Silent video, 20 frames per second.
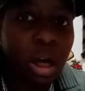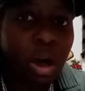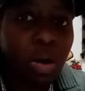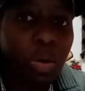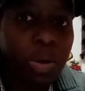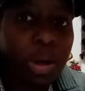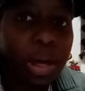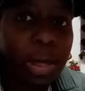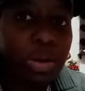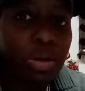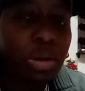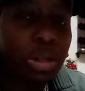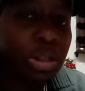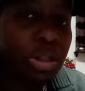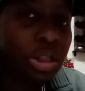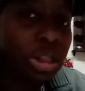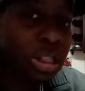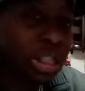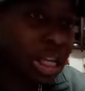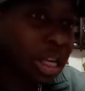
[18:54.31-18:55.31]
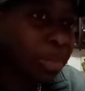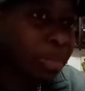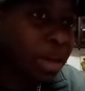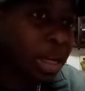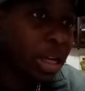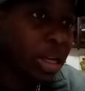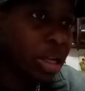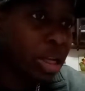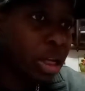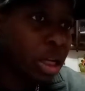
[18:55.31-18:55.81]
Okay, you can steam
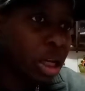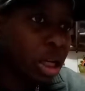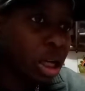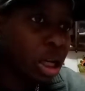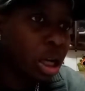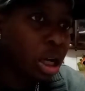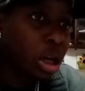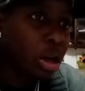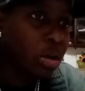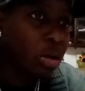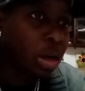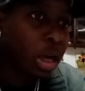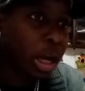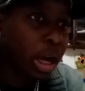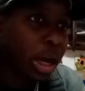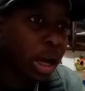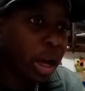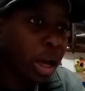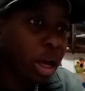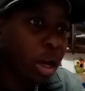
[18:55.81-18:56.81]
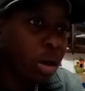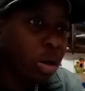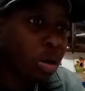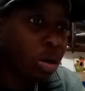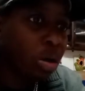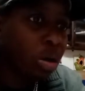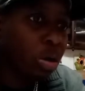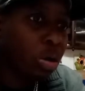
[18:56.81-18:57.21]
it, okay,